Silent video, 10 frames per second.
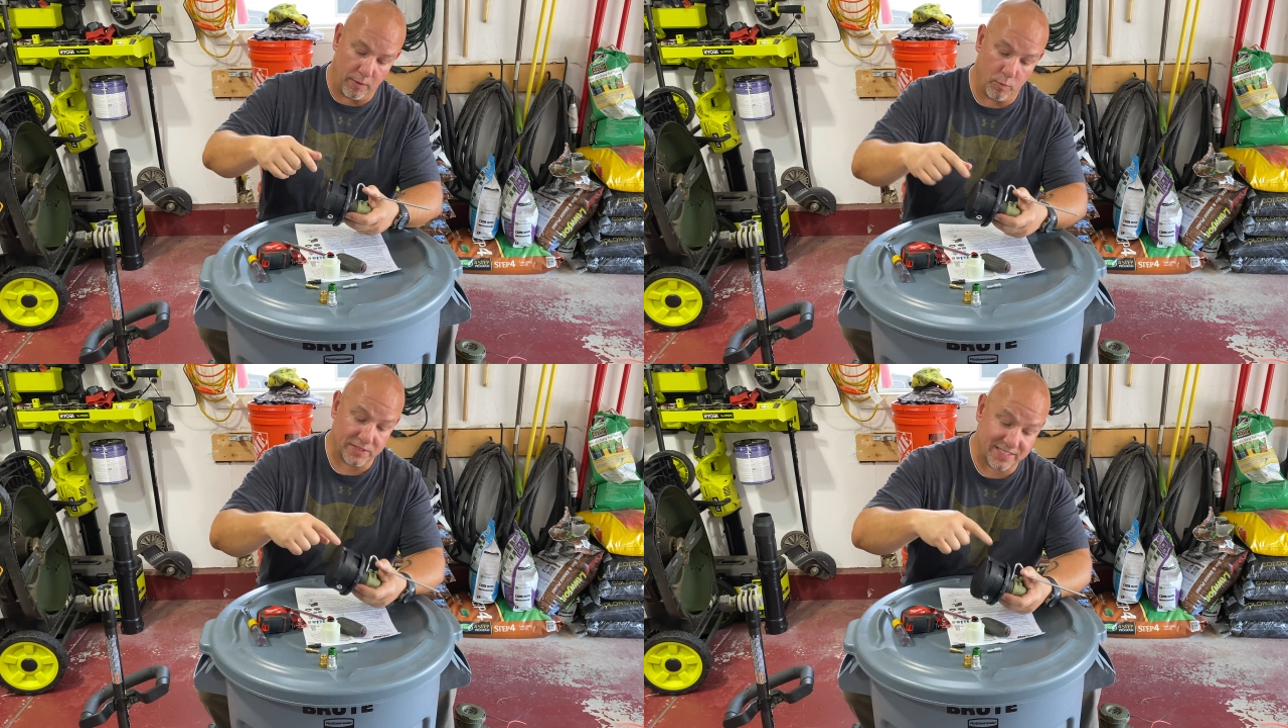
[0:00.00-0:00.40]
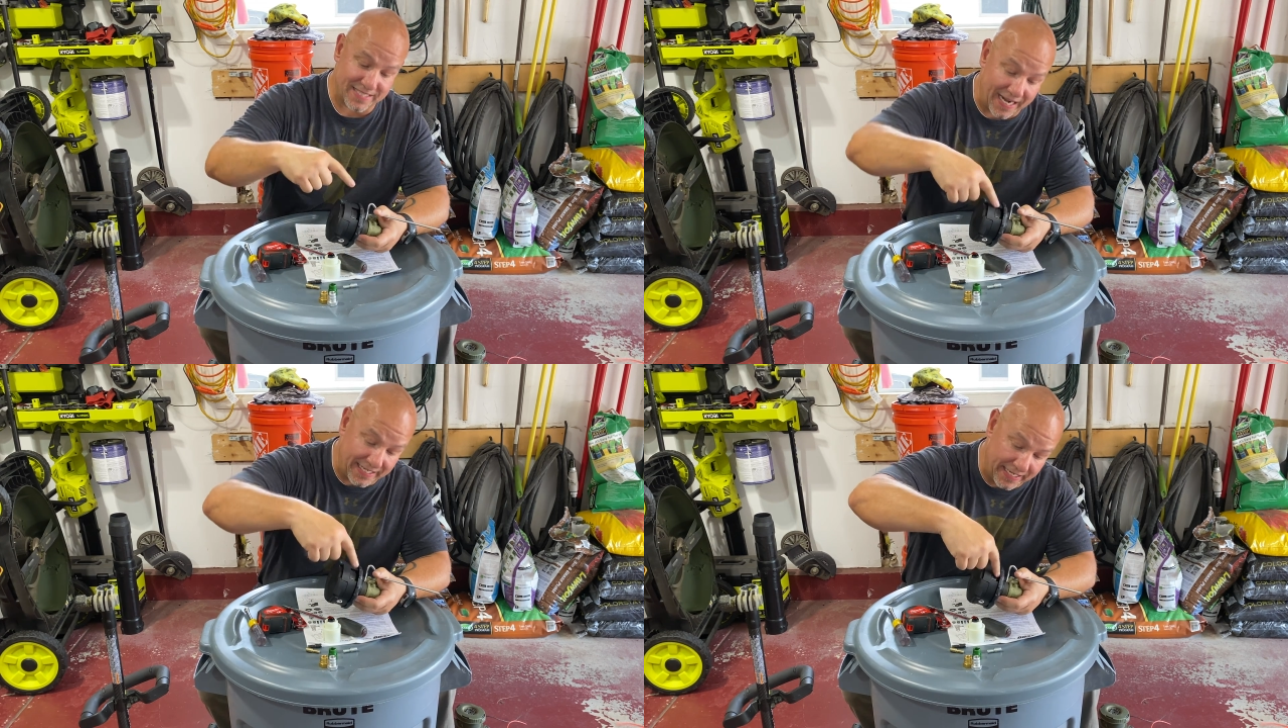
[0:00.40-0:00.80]
what's
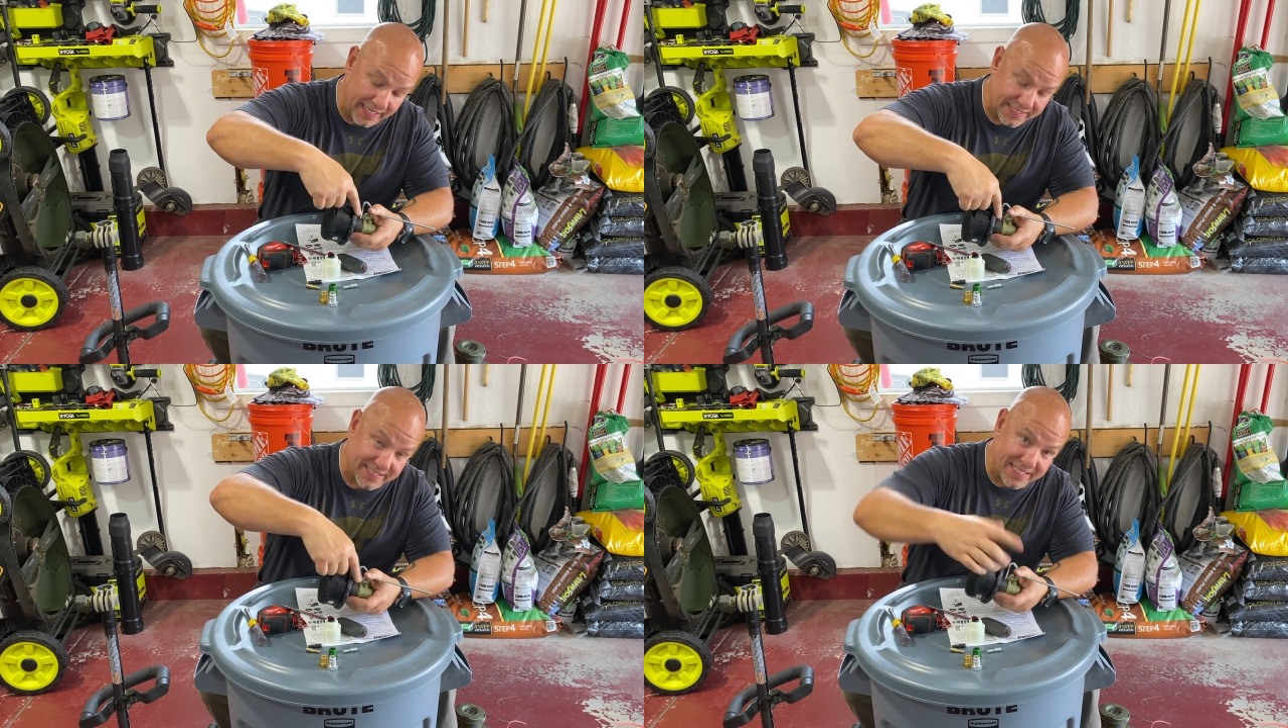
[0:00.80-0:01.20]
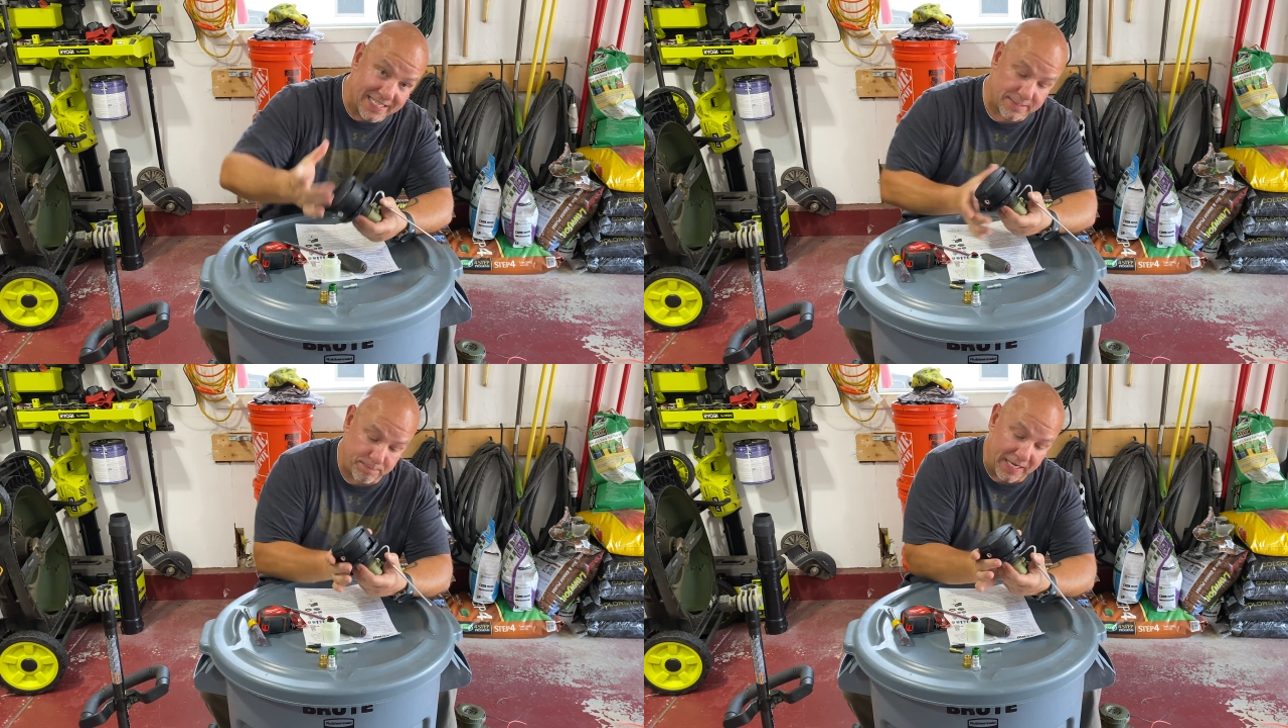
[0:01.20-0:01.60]
tightening is
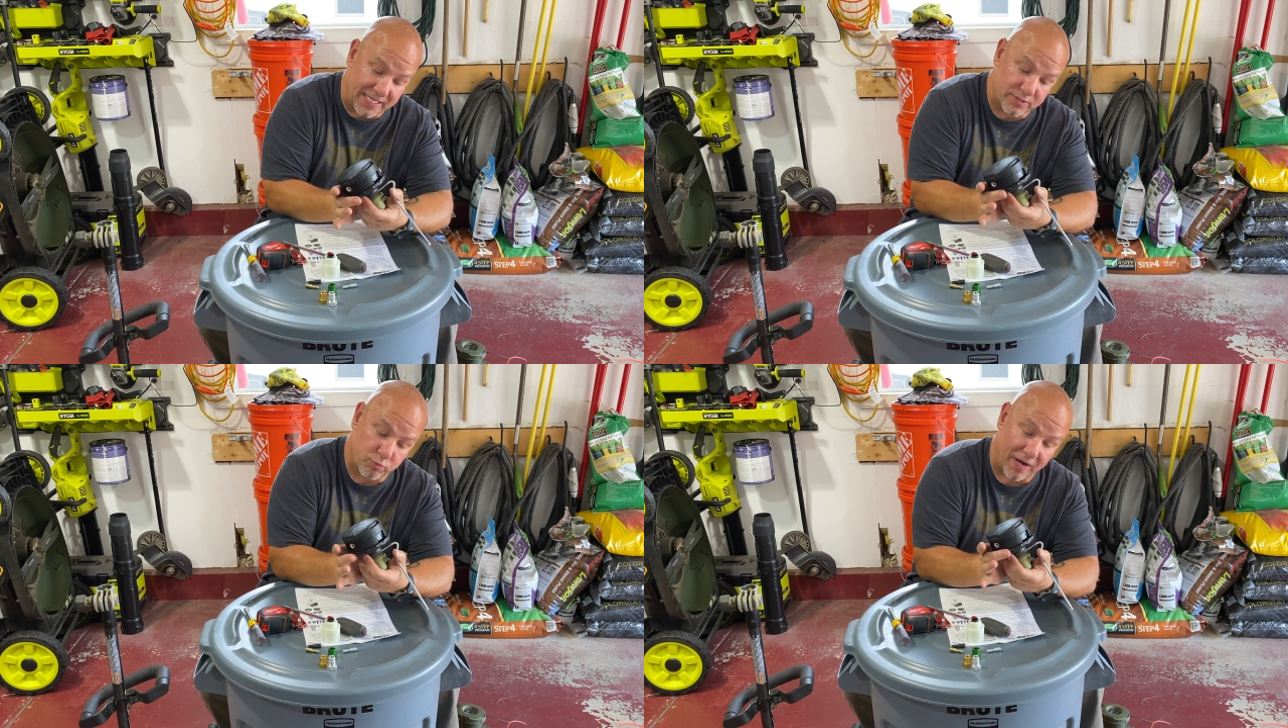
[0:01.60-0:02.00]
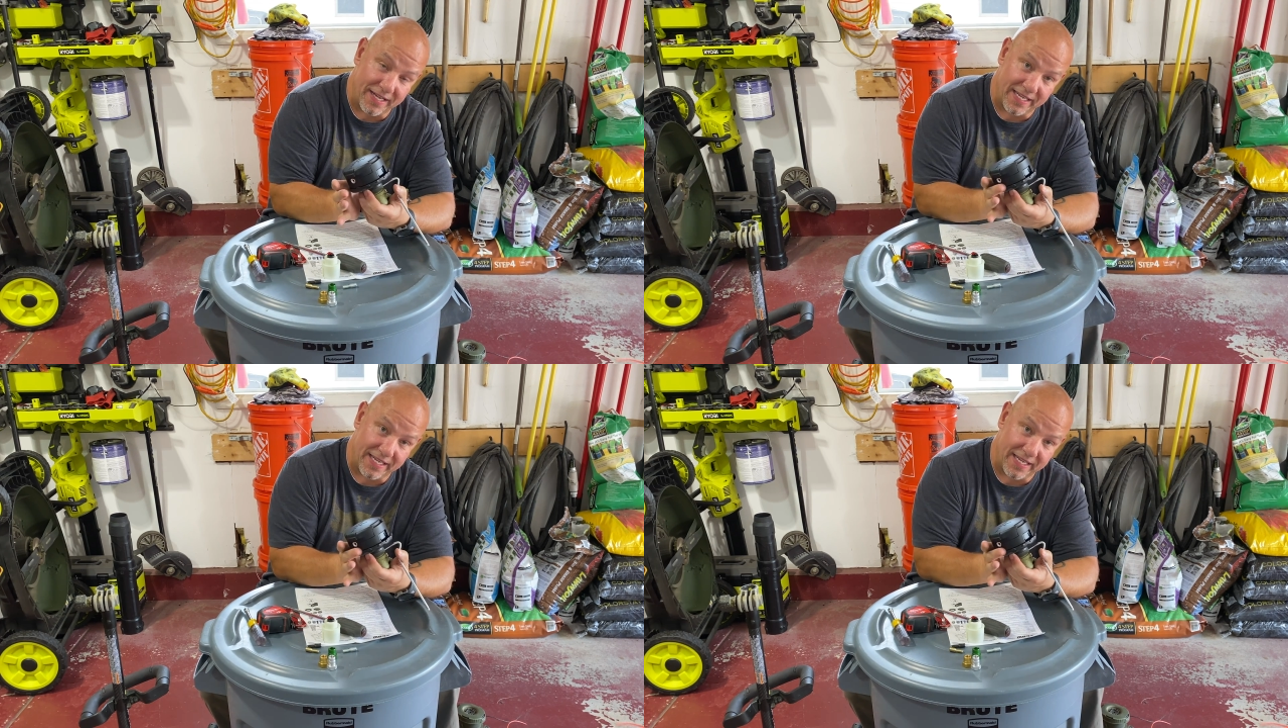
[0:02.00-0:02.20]
this piece right